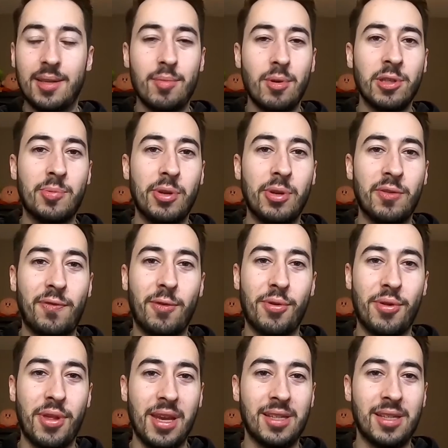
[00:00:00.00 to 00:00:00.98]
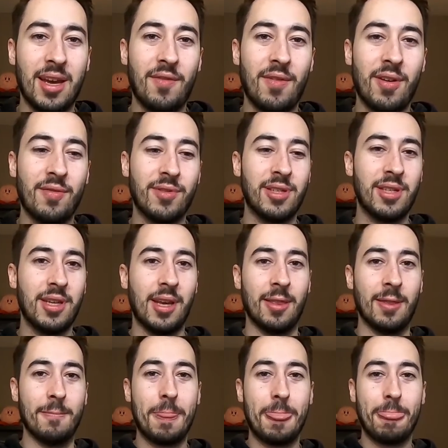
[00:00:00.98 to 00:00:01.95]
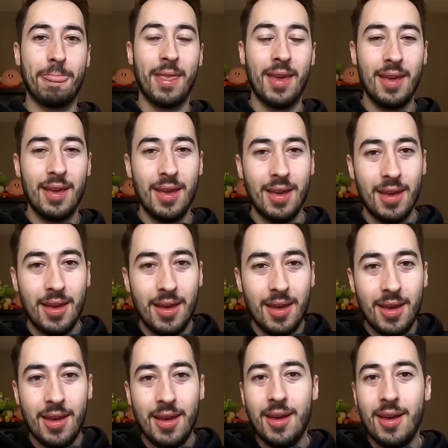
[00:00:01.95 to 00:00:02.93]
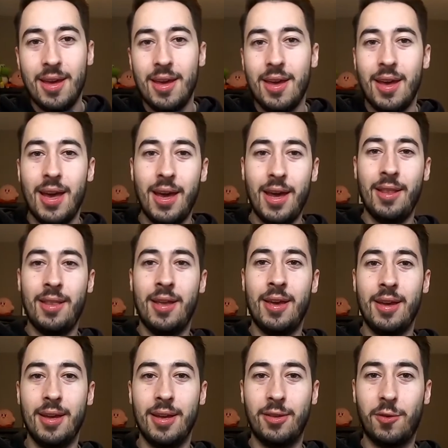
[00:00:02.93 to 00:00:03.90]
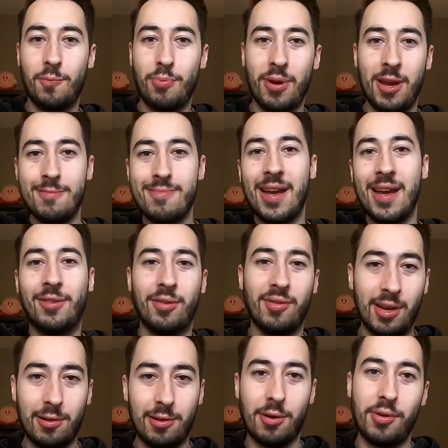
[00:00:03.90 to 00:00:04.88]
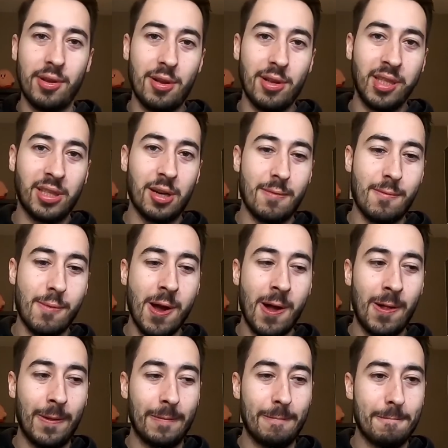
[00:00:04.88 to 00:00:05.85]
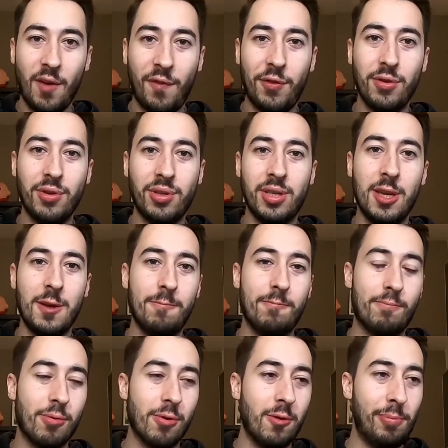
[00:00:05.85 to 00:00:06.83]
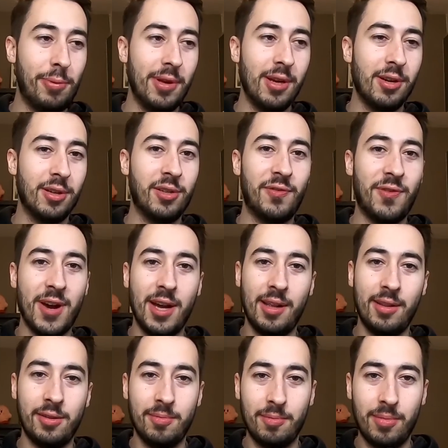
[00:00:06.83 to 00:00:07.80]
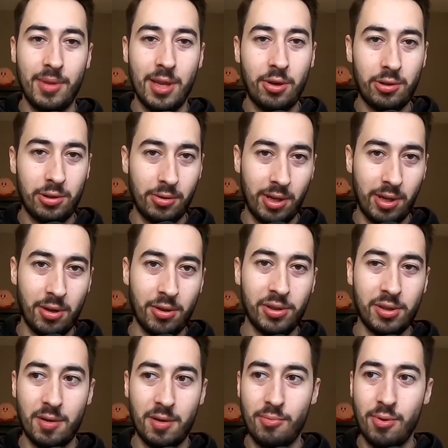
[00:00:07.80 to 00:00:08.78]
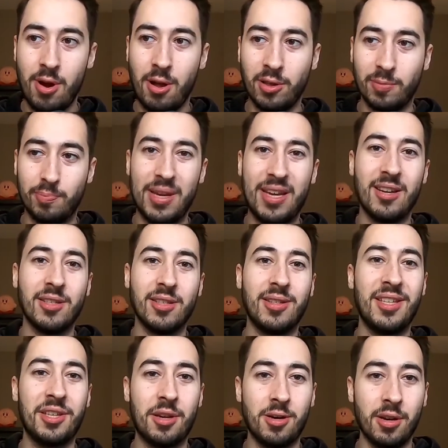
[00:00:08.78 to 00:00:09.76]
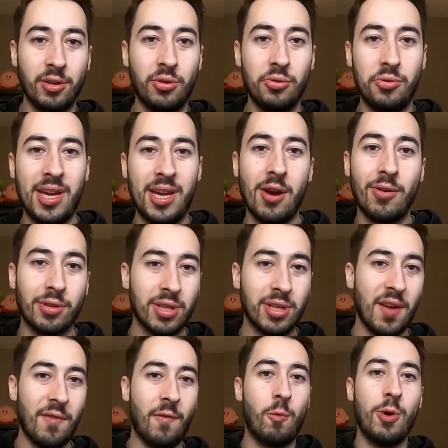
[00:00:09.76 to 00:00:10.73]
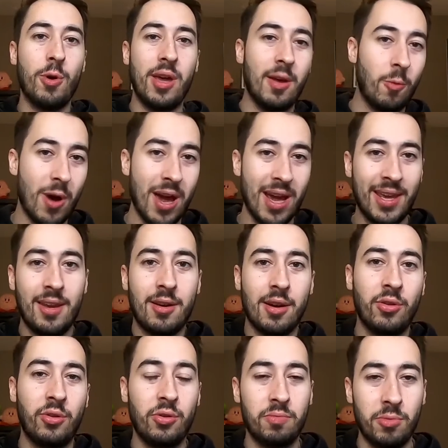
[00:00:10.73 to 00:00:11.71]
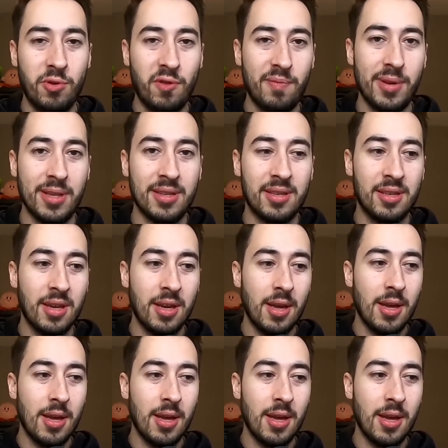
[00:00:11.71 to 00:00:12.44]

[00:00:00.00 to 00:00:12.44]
the most beautiful things I've ever seen. And to bring it back to Nickelodeon All Star Brawl, if you see pro players fighting Nickelodeon All Star Brawls, because these cartoon characters have wacky cartoon movements,